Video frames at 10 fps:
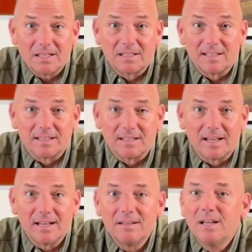at the end of the
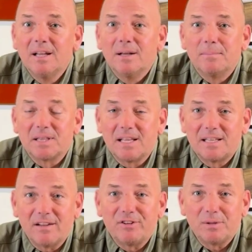day, but they
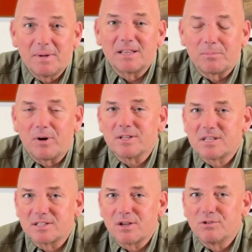definitely make the
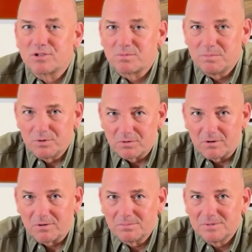process go
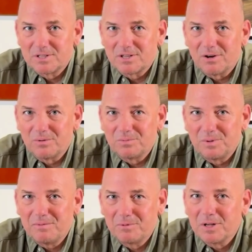smoother. So
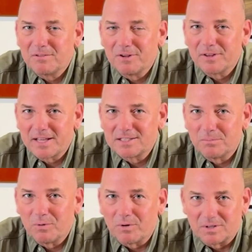we really feel that's
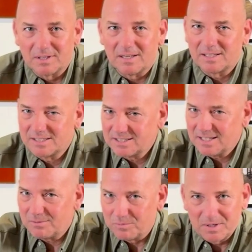important. Like I
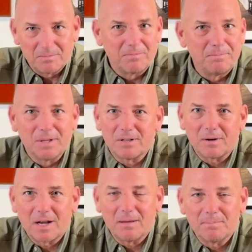said, we build our
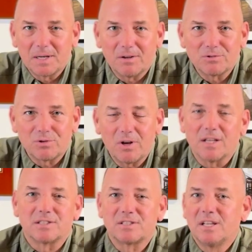company on
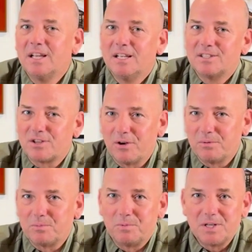trust.
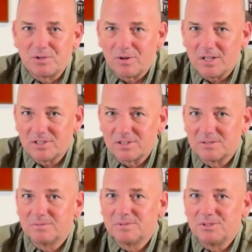So we
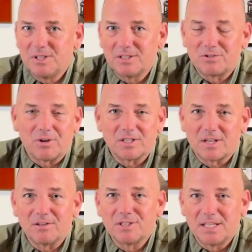trust, you need to trust
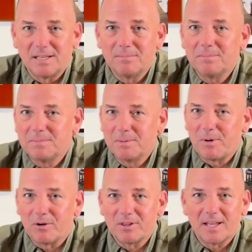our team, and
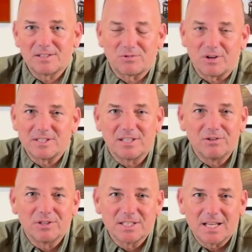part of that's trusting
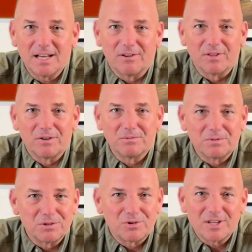your designer.
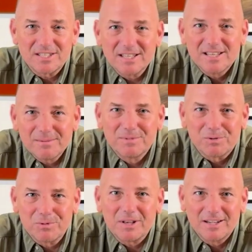You're trusting them to
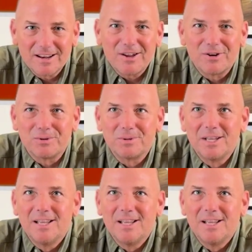really know